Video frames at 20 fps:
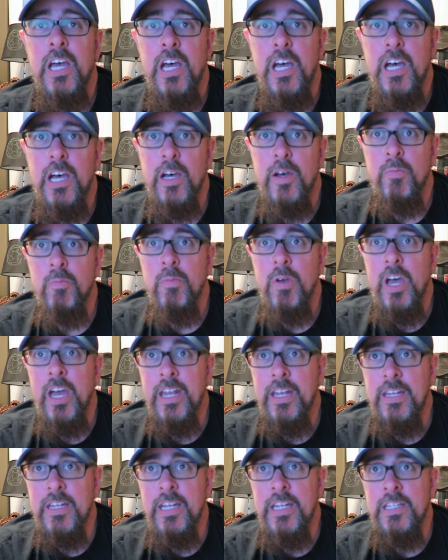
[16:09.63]

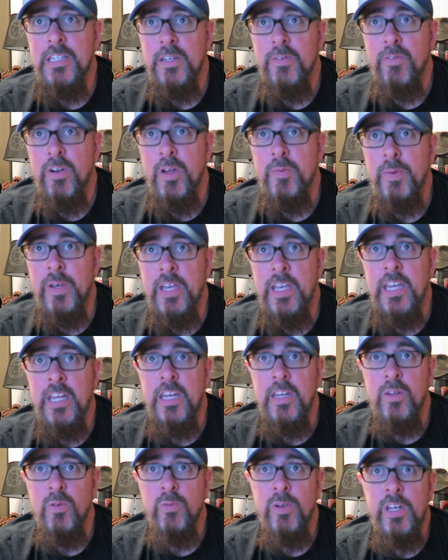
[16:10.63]
I see Ryback
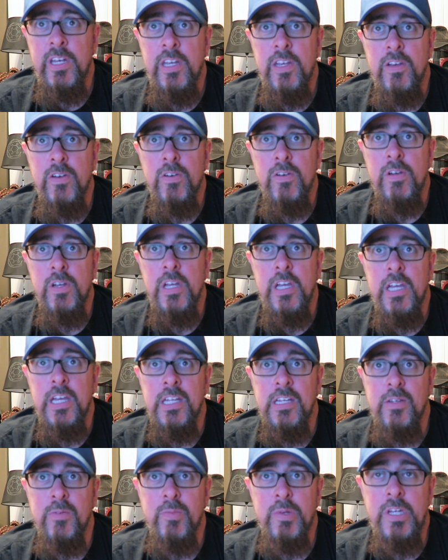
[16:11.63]
getting the win here
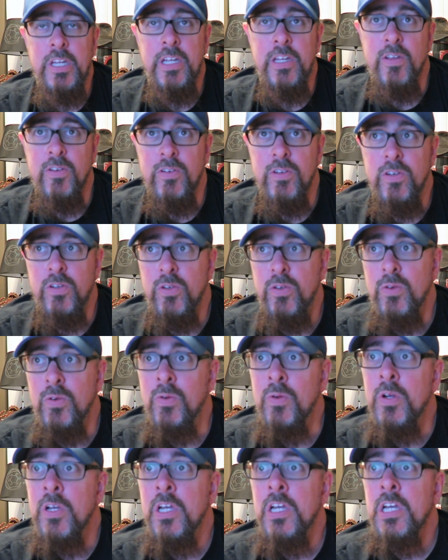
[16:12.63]
and being your
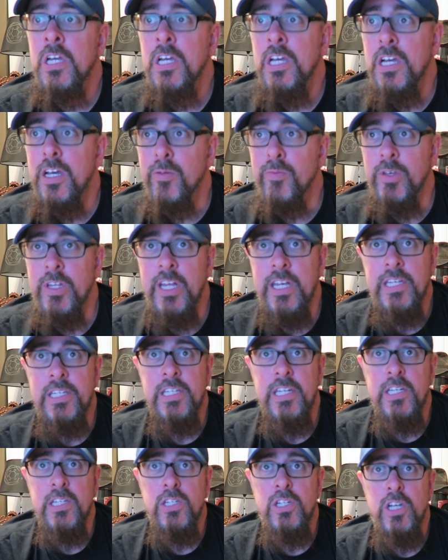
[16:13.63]
new United
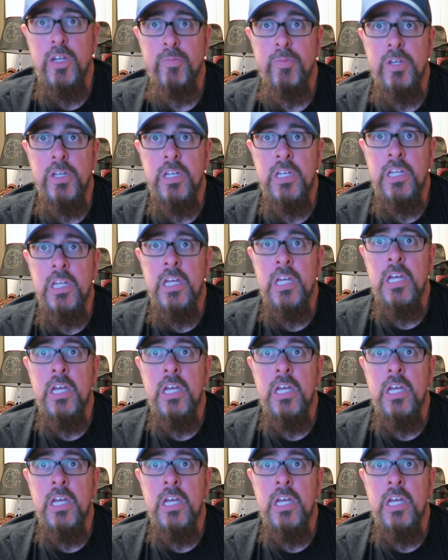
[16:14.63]
States champion.